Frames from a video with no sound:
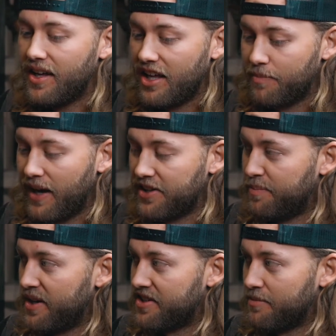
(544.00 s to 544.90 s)
he's about to
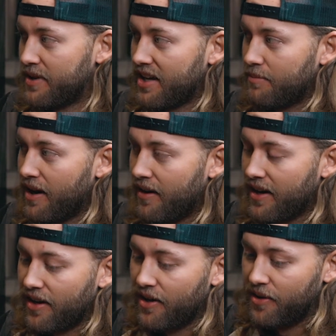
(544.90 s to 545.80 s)
pitch to me, and Mary
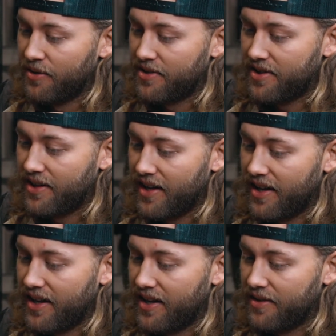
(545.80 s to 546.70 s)
goes,
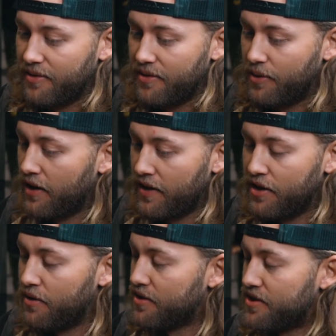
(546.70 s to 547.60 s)
whatever you
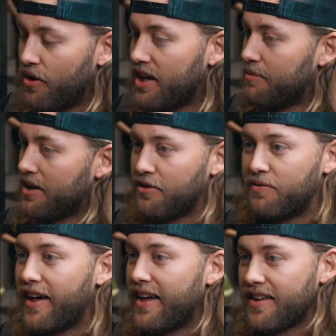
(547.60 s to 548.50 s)
do, just don't hit me in the
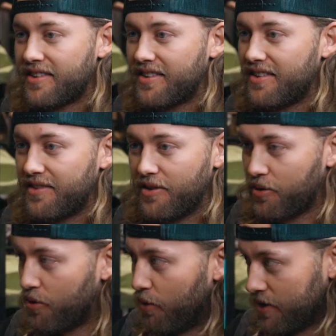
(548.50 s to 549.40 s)
face. So,
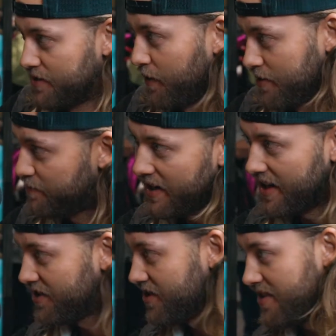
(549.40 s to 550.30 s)
of course, first
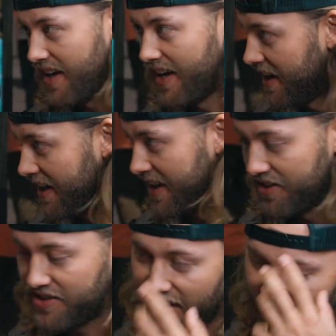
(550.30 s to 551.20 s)
pitch, I hit it and
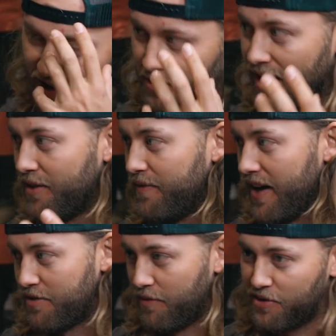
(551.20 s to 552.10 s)
just nail her around the
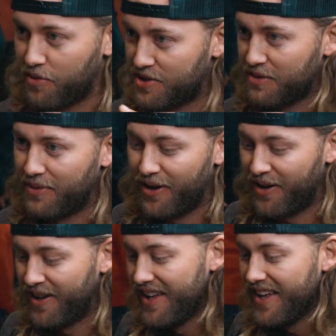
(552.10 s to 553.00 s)
face with a squishy
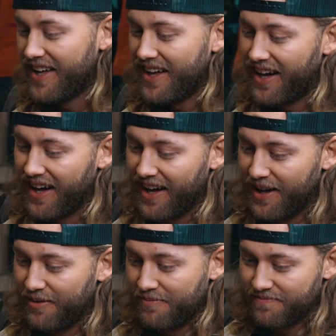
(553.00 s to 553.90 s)
ball.
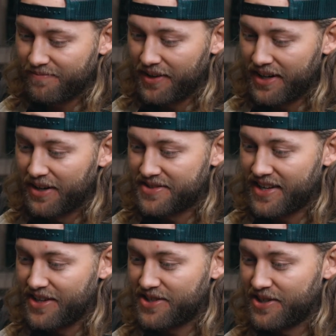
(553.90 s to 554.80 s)
But needless
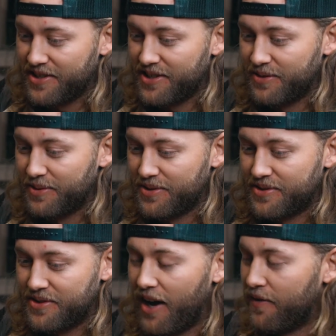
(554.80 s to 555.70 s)
to say, she
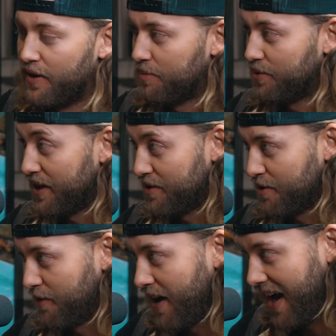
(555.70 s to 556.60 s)
was not very pleased
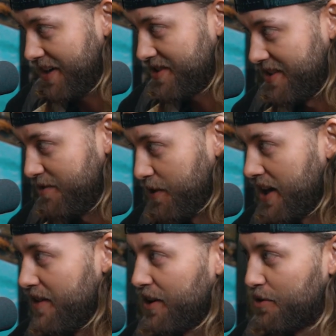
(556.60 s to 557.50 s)
with her actions.
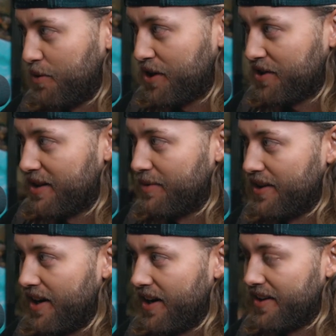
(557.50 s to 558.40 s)
Forgiven quickly, but
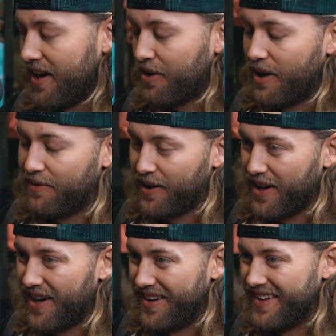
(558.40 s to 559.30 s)
not quite
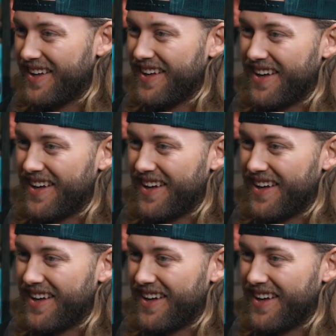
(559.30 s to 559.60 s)
forgotten.